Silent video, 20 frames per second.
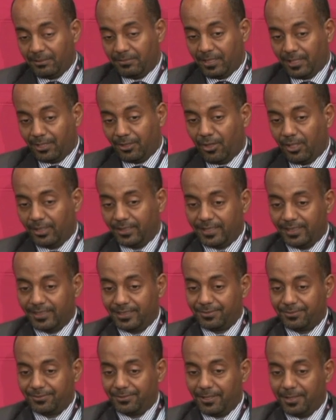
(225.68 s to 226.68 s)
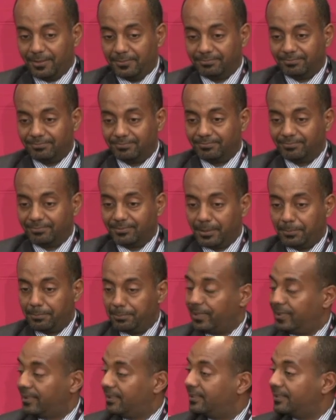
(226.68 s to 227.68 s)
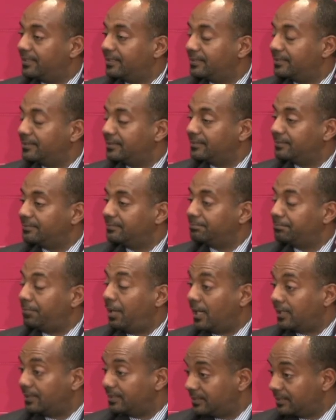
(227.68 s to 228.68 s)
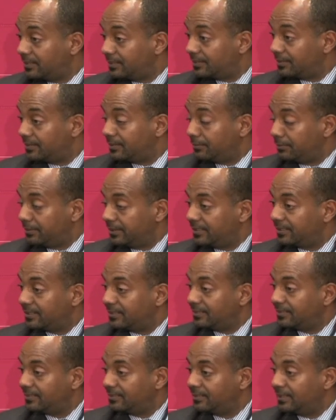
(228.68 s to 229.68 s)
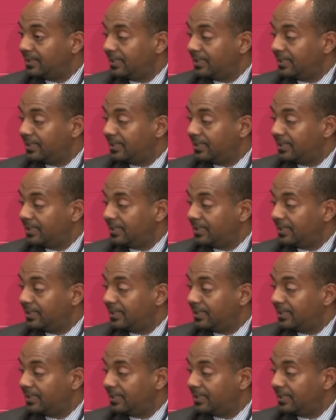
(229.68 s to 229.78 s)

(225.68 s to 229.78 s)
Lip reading: my colleagues from the big partners to the region